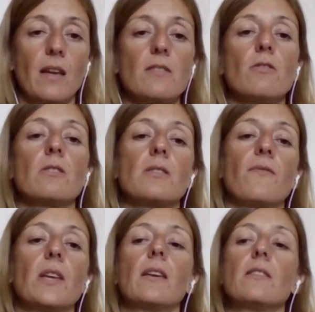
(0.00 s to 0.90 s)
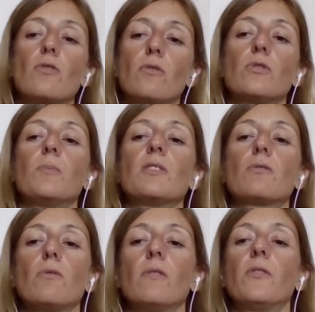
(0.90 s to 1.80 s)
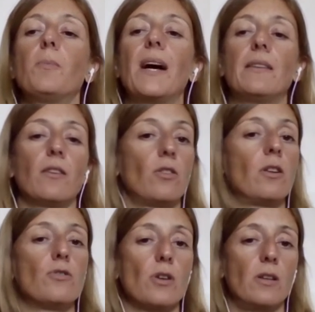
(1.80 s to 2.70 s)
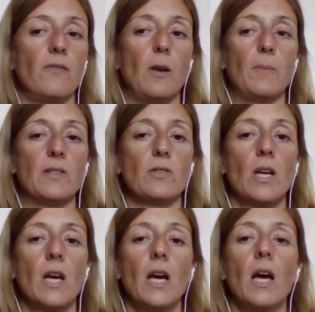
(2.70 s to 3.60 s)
and it's not something that is going to be solved by technological developments.